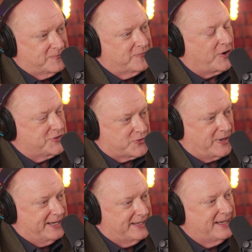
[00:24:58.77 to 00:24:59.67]

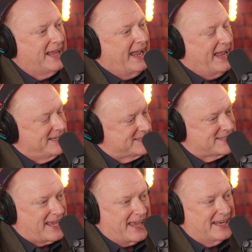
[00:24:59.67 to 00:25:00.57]
frustrated and
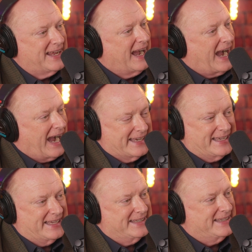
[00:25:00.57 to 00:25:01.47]
said, I
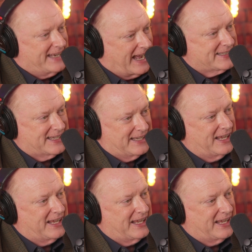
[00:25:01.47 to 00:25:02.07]
cannot get